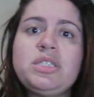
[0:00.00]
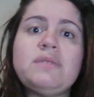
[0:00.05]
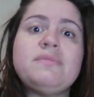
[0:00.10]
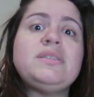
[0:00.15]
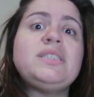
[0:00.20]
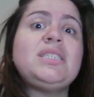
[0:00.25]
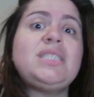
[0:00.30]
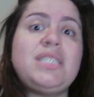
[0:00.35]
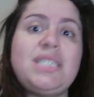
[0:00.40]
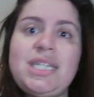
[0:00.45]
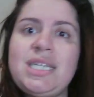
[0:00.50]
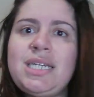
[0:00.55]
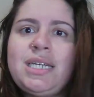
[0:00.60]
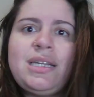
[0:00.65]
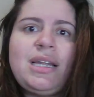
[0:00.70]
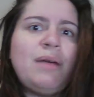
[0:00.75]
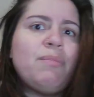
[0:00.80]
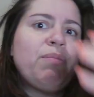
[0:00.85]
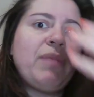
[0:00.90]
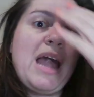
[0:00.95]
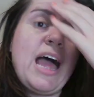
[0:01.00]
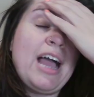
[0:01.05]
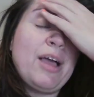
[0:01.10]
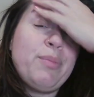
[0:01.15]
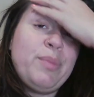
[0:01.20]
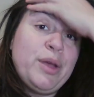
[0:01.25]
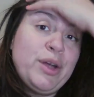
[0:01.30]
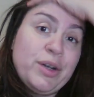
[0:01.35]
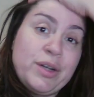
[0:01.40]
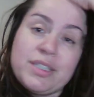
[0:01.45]
of Steed and
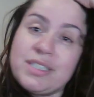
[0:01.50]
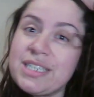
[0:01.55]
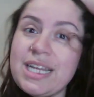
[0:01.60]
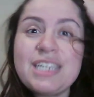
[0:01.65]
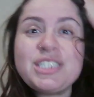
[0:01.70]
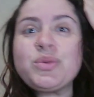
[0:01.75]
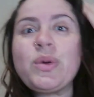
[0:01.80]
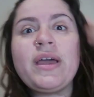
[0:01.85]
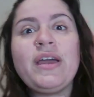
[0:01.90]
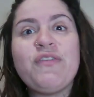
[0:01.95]
Blackbeard, because that's why